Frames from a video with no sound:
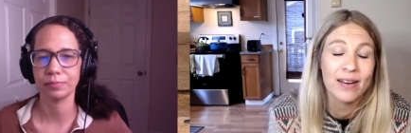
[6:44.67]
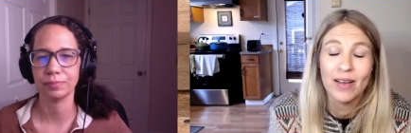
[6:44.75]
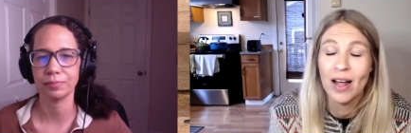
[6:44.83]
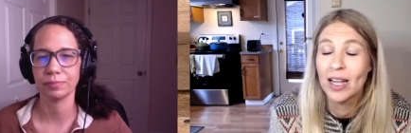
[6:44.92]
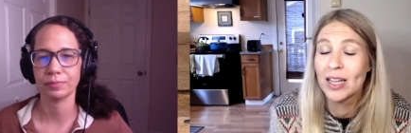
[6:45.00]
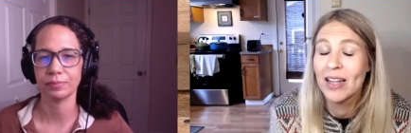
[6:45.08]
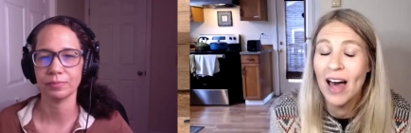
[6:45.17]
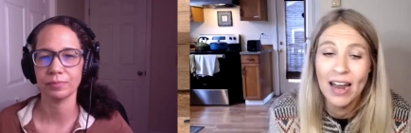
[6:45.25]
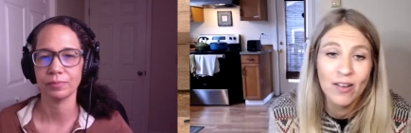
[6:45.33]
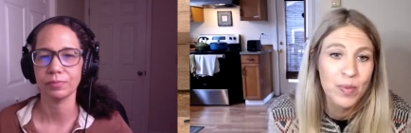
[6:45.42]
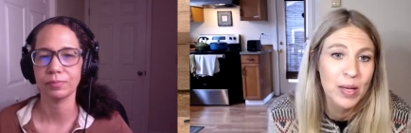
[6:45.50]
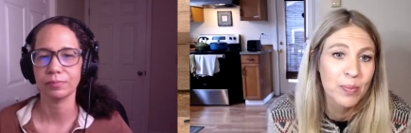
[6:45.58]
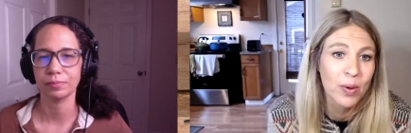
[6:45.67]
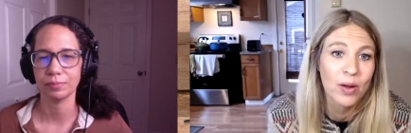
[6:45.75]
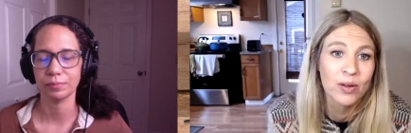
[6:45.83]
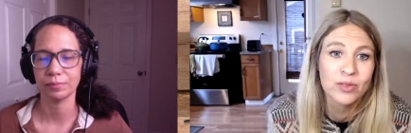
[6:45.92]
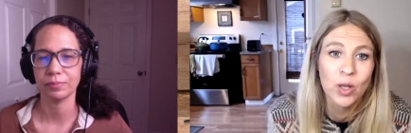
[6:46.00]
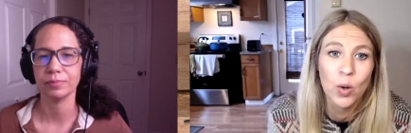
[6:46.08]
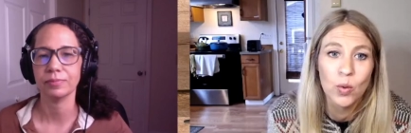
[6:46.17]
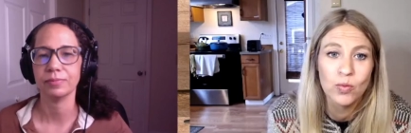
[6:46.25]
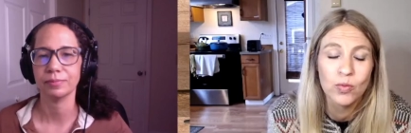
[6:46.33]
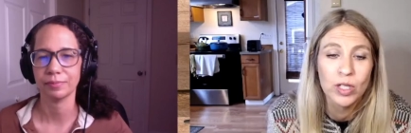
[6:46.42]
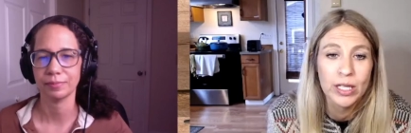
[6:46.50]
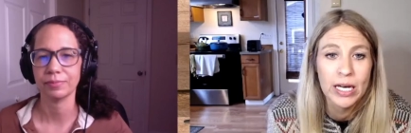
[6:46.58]
Speaker 1: a lot of people don't
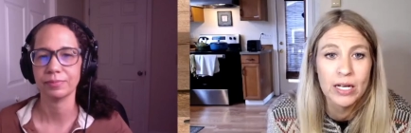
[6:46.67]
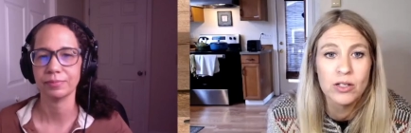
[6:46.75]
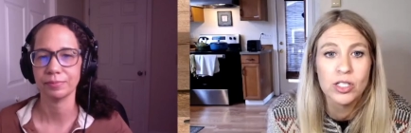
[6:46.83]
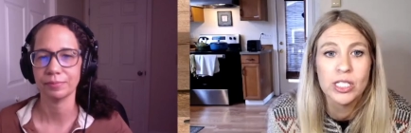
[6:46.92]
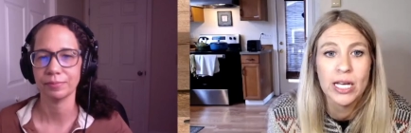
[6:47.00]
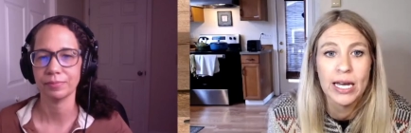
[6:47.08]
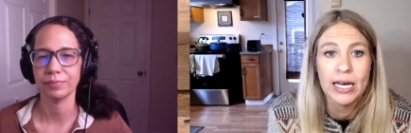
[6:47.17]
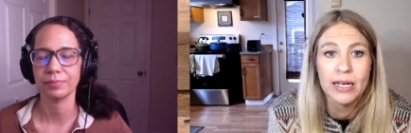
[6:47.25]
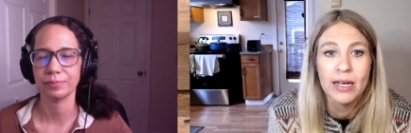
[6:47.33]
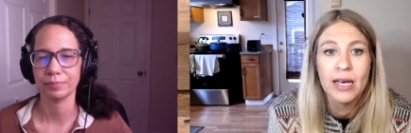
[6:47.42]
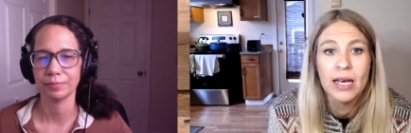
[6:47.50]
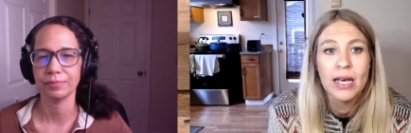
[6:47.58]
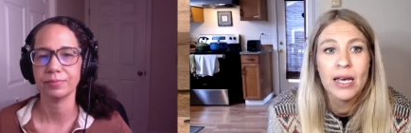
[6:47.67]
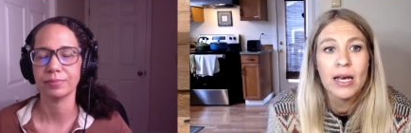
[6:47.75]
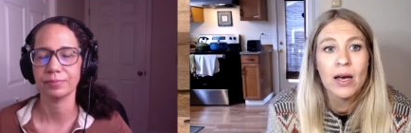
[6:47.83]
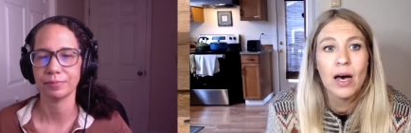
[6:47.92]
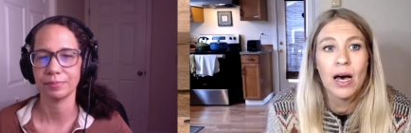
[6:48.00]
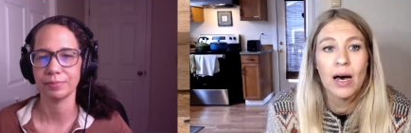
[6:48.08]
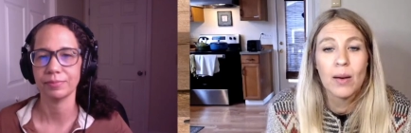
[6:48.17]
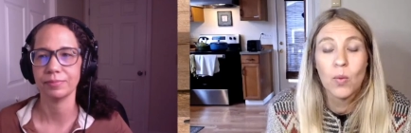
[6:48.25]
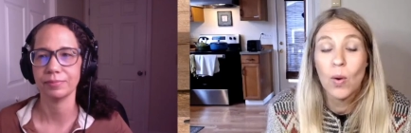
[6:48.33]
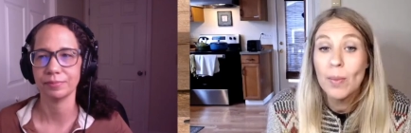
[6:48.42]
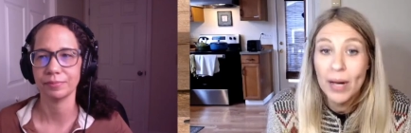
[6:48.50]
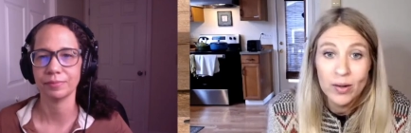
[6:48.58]
really understand mm-hmm. um,
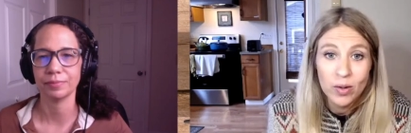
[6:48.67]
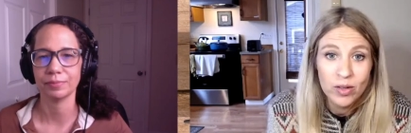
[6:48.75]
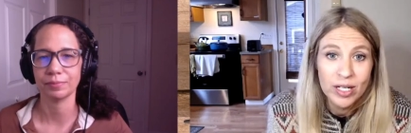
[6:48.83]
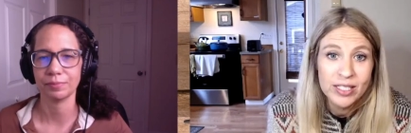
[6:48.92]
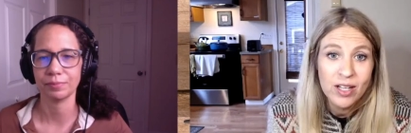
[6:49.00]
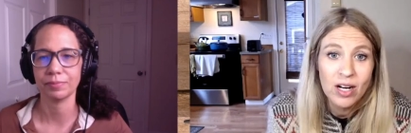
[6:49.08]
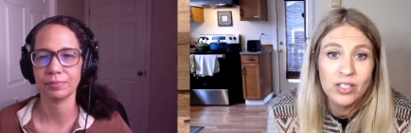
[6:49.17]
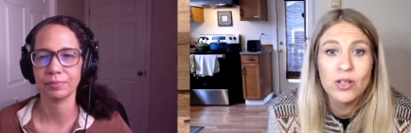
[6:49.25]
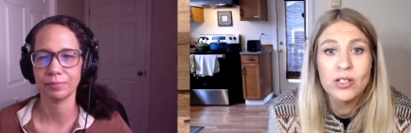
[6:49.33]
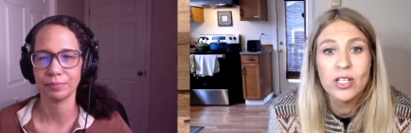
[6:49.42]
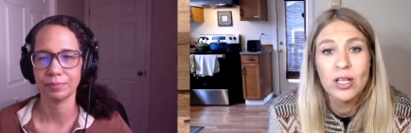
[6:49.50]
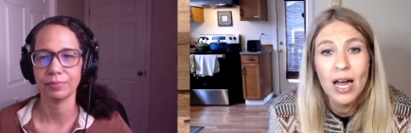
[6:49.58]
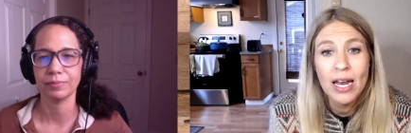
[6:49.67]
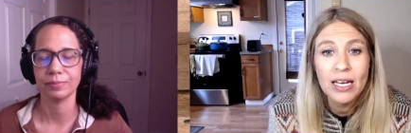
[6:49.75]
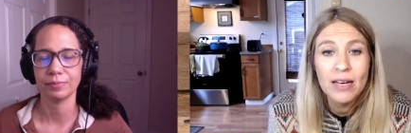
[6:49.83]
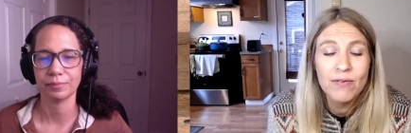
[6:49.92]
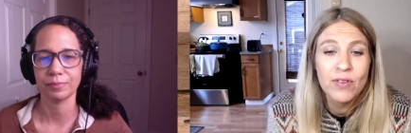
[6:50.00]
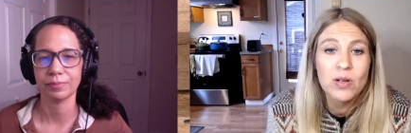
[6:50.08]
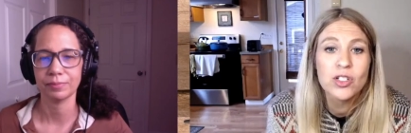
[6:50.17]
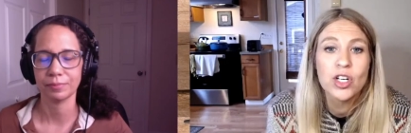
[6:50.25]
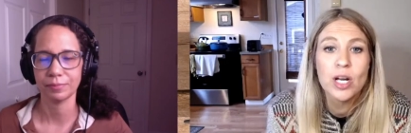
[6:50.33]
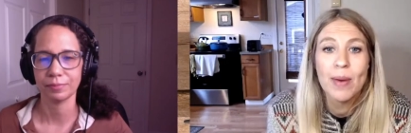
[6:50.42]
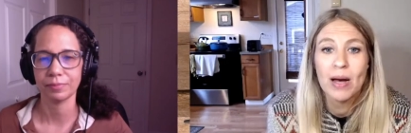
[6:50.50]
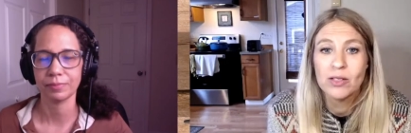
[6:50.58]
what microgreens are. So there's a lot of confusion
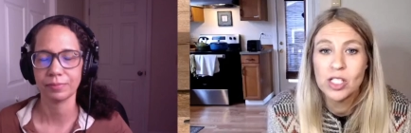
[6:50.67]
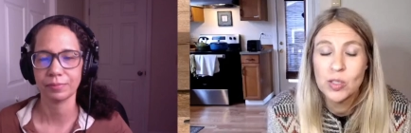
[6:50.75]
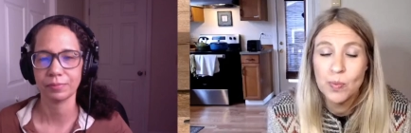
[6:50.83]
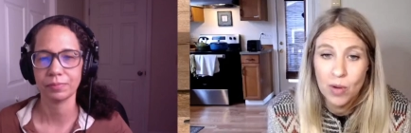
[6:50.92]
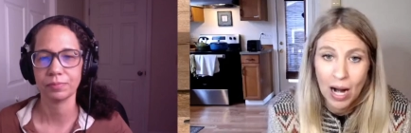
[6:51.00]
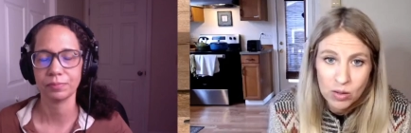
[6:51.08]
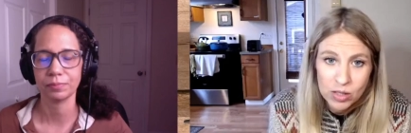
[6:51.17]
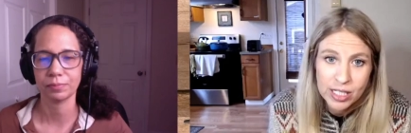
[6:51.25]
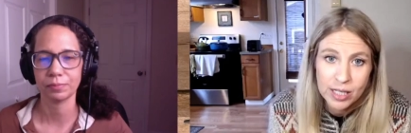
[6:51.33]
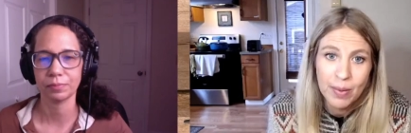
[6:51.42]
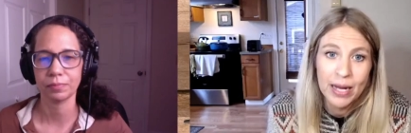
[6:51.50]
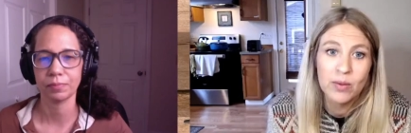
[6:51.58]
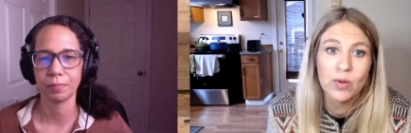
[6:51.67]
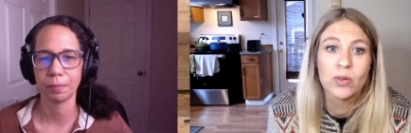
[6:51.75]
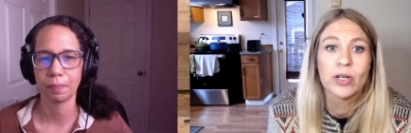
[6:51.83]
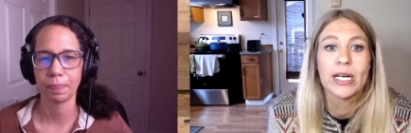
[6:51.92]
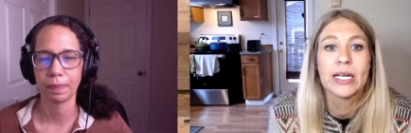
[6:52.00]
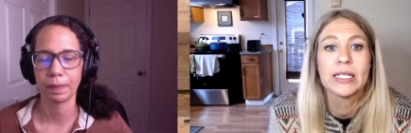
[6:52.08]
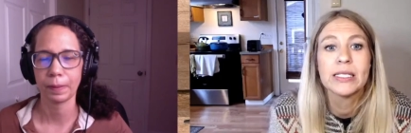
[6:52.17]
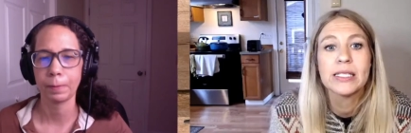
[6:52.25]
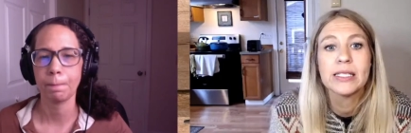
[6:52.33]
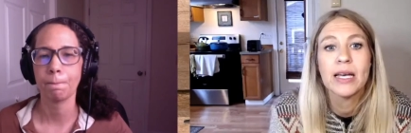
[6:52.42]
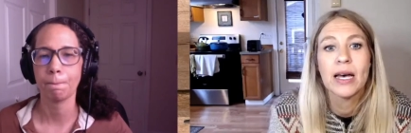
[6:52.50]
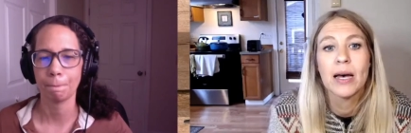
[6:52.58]
about sprouts and microgreens.
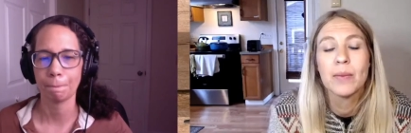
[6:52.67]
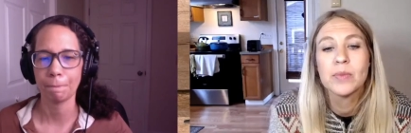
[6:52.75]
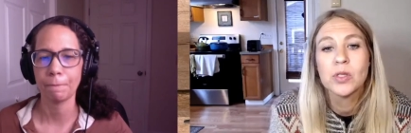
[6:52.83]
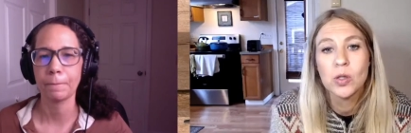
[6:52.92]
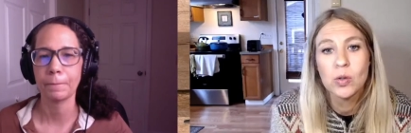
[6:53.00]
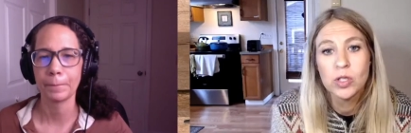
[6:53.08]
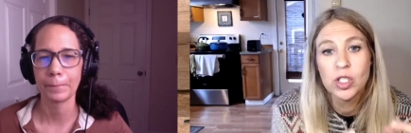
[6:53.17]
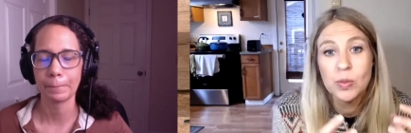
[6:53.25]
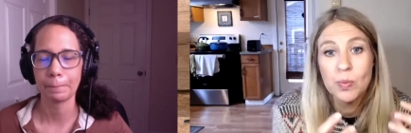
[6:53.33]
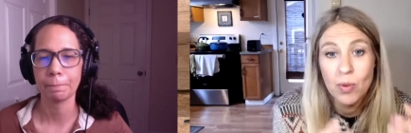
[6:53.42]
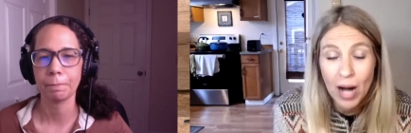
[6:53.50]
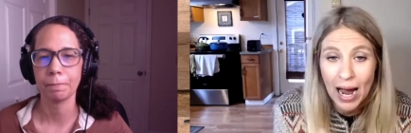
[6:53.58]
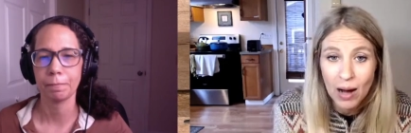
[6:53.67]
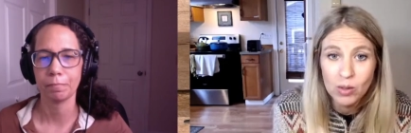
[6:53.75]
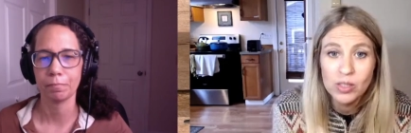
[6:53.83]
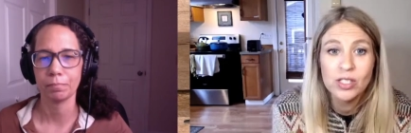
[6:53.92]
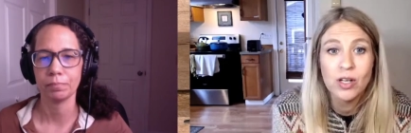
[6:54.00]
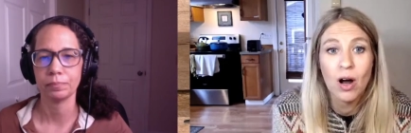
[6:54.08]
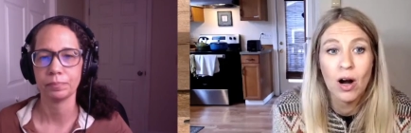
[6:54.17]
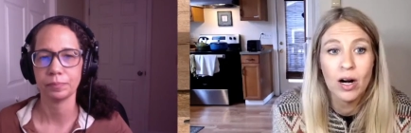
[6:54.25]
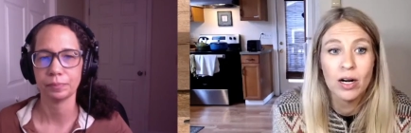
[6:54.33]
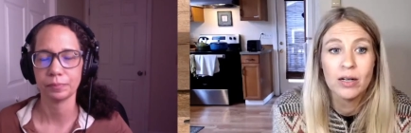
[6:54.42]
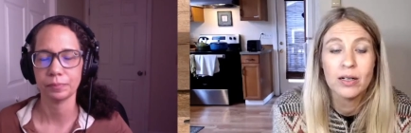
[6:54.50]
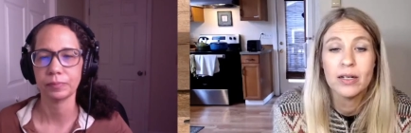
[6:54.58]
Um, so sprouts
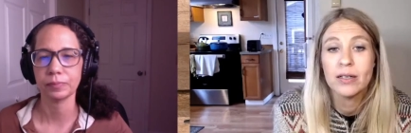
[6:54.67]
are